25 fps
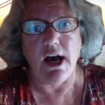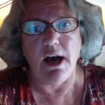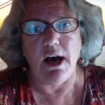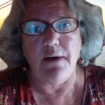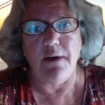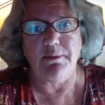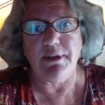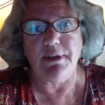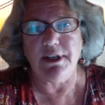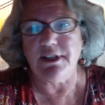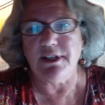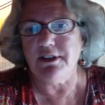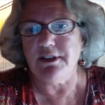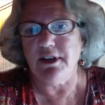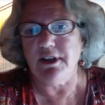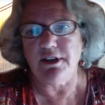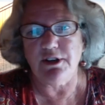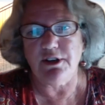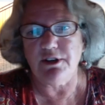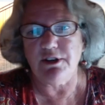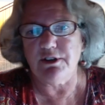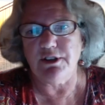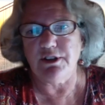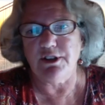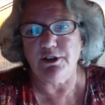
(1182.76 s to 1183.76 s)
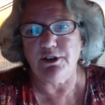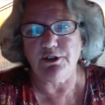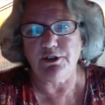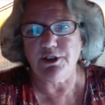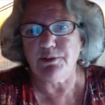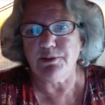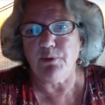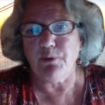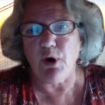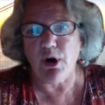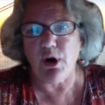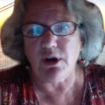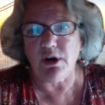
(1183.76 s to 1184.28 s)
in their
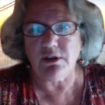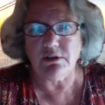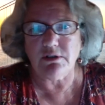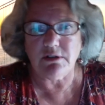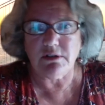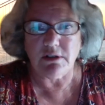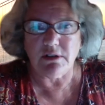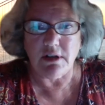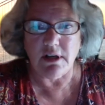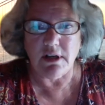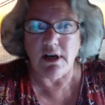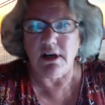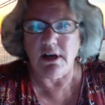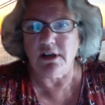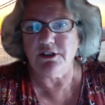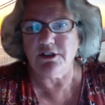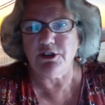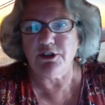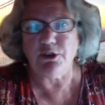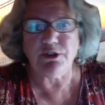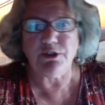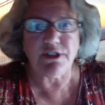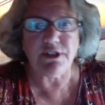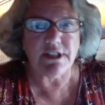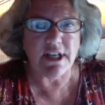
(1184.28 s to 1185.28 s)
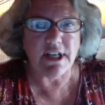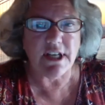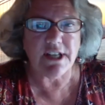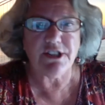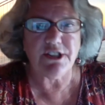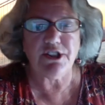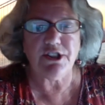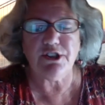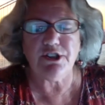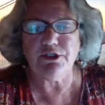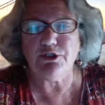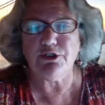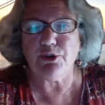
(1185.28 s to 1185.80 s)
small
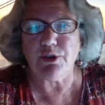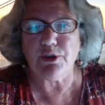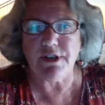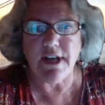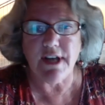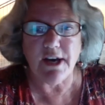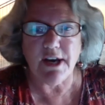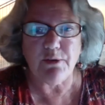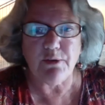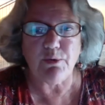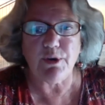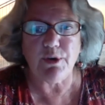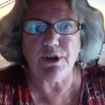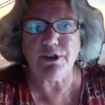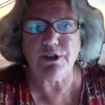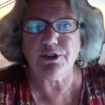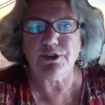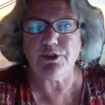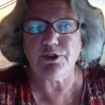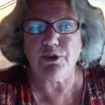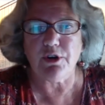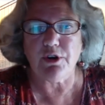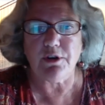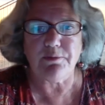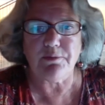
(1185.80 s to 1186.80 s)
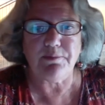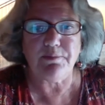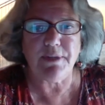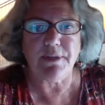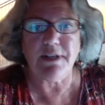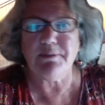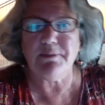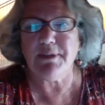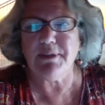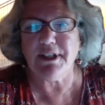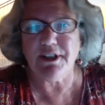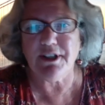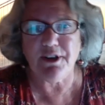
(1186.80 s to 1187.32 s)
associations or networks or
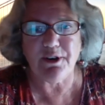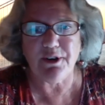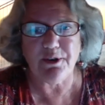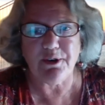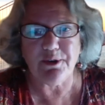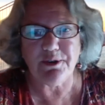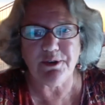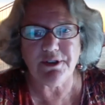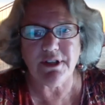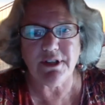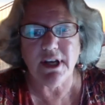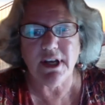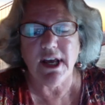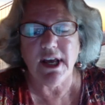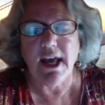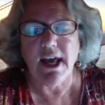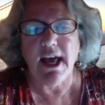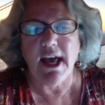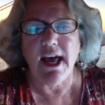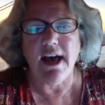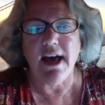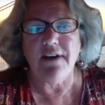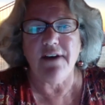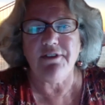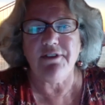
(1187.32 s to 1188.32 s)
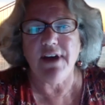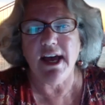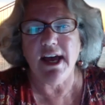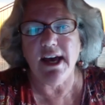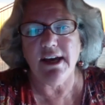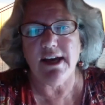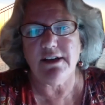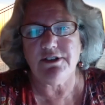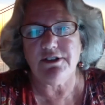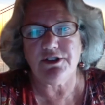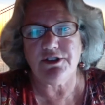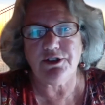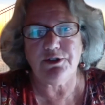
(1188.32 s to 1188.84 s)
PPOs, have
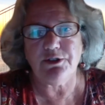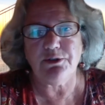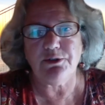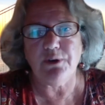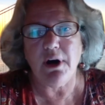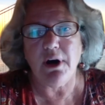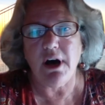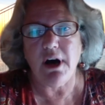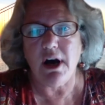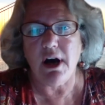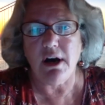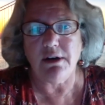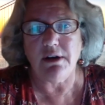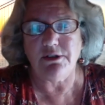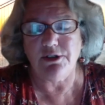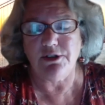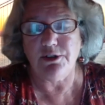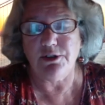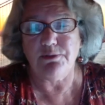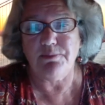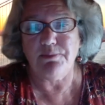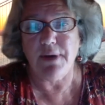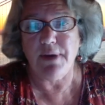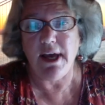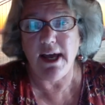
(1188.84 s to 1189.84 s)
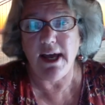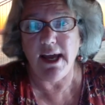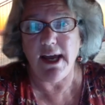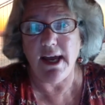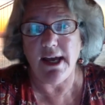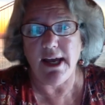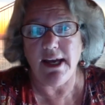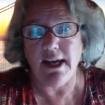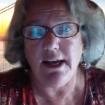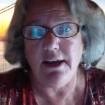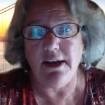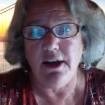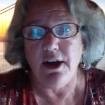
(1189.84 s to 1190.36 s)
had to
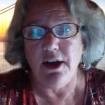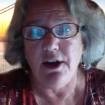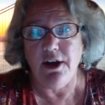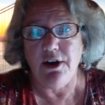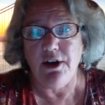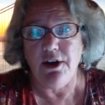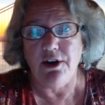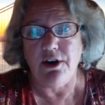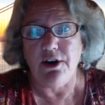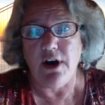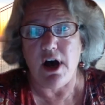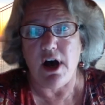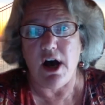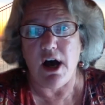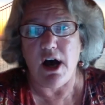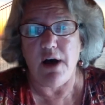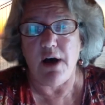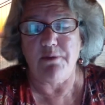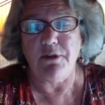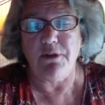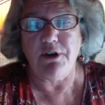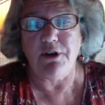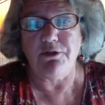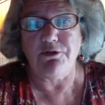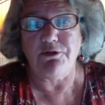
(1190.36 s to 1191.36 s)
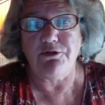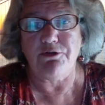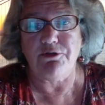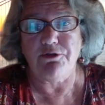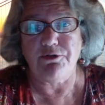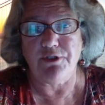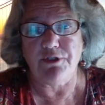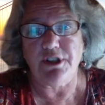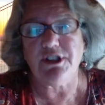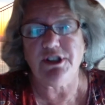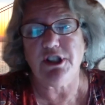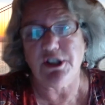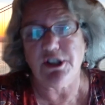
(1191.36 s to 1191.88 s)
pay,
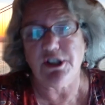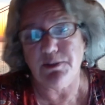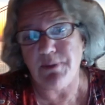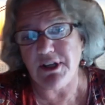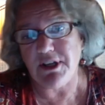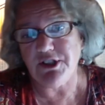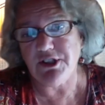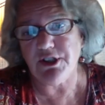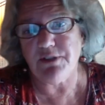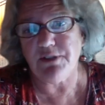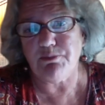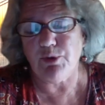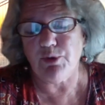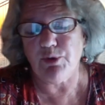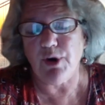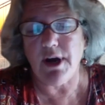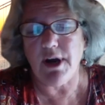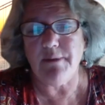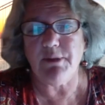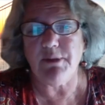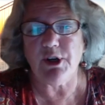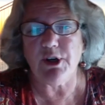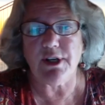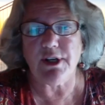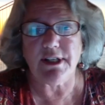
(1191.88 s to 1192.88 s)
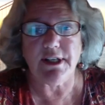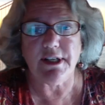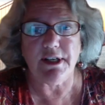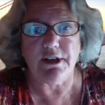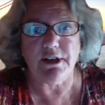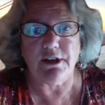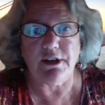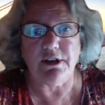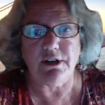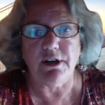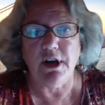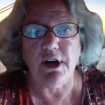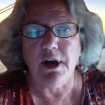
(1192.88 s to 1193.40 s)
this is especially in primary
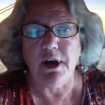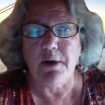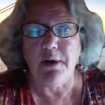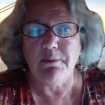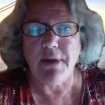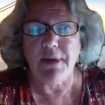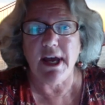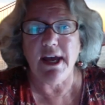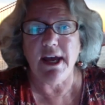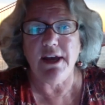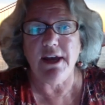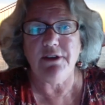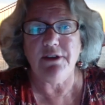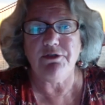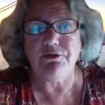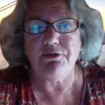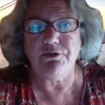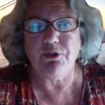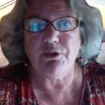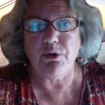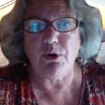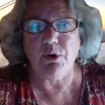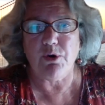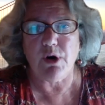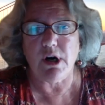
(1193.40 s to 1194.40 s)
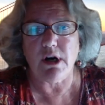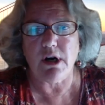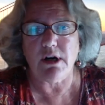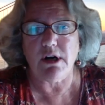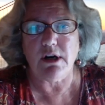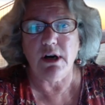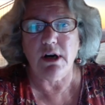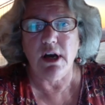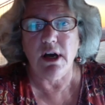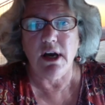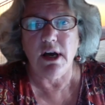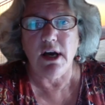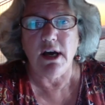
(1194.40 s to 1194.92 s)
care, pay
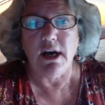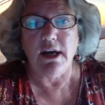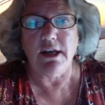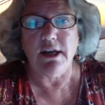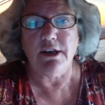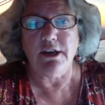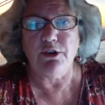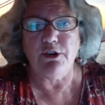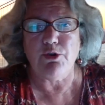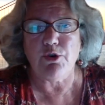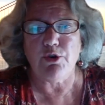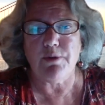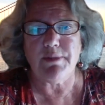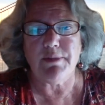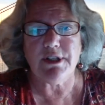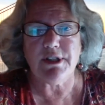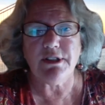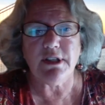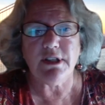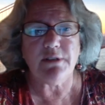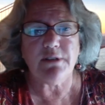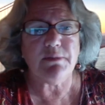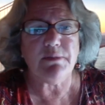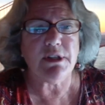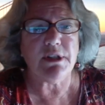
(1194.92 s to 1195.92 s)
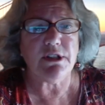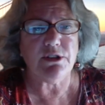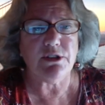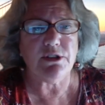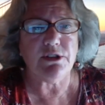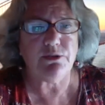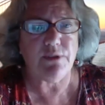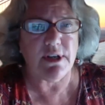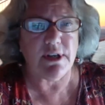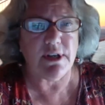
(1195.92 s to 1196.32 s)
for enormous administrative